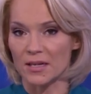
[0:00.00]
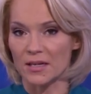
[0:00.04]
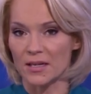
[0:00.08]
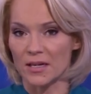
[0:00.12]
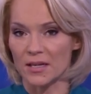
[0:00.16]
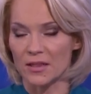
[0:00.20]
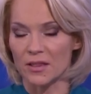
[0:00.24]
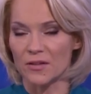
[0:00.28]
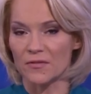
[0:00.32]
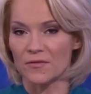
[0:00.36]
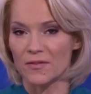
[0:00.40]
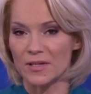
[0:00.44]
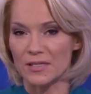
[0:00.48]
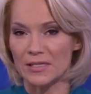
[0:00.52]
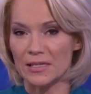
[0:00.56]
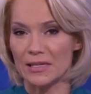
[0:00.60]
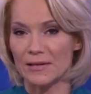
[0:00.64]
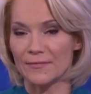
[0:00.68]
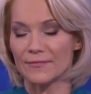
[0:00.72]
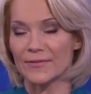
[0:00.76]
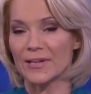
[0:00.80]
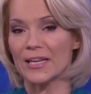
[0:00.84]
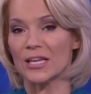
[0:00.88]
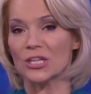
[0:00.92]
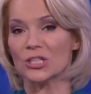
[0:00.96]
in the
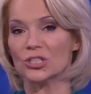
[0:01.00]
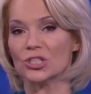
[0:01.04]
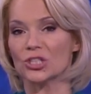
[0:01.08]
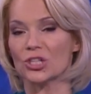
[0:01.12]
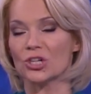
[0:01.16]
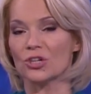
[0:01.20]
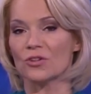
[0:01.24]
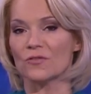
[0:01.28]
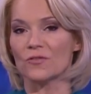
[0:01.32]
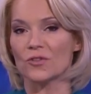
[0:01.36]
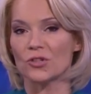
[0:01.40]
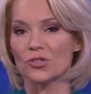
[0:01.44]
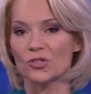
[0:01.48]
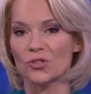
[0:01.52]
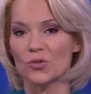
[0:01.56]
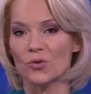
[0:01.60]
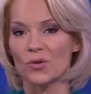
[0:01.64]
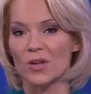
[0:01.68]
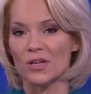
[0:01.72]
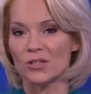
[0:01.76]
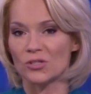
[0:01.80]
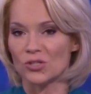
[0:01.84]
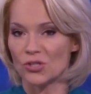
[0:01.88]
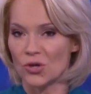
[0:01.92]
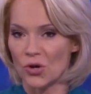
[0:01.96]
village of
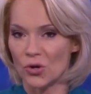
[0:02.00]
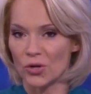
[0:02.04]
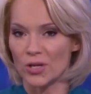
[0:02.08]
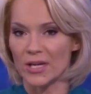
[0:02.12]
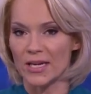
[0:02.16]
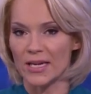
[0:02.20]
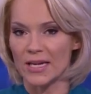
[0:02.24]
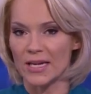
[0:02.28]
Tulatoli.